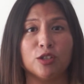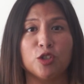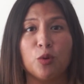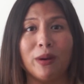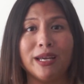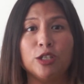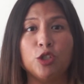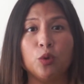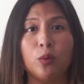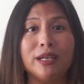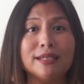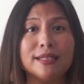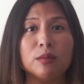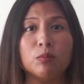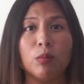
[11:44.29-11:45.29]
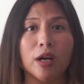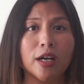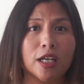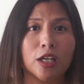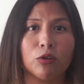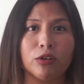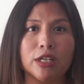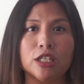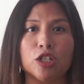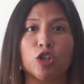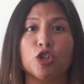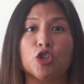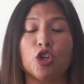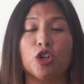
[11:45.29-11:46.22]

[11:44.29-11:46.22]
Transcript: So by doing some market research